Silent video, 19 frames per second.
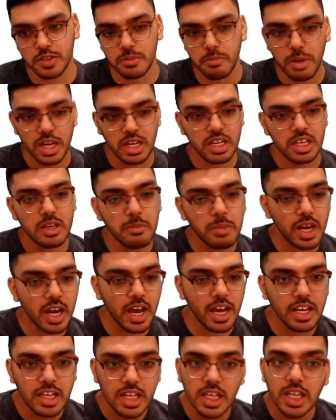My team and I
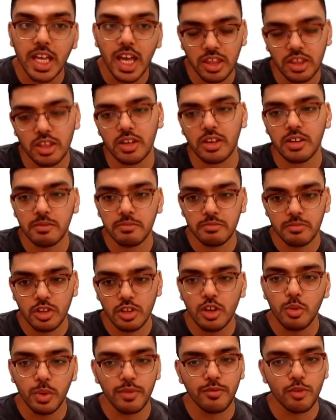together,
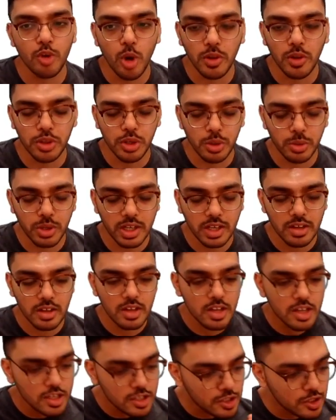we've gone through it
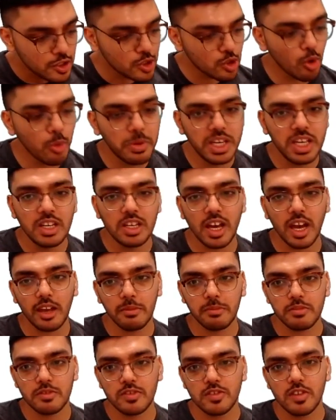so many
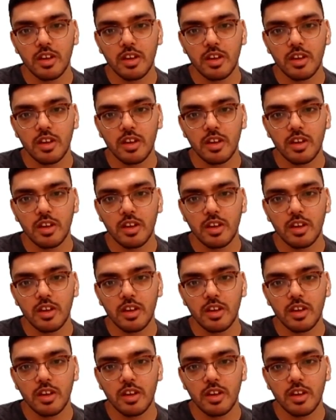times,